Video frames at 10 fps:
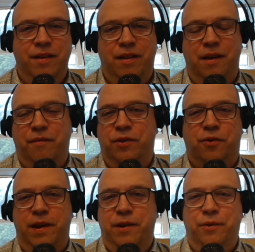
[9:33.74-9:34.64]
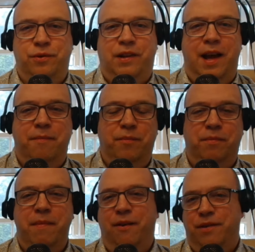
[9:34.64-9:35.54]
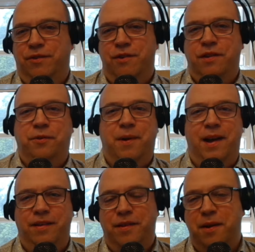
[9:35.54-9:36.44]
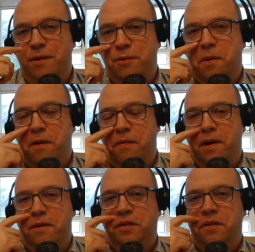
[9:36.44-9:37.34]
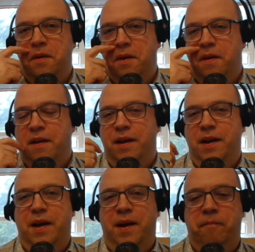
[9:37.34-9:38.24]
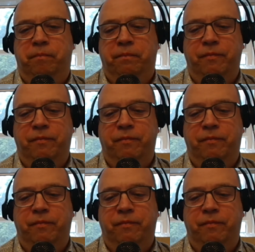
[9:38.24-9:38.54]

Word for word: like the screen door slams, Mary's dress sways. You know, it's one of those um,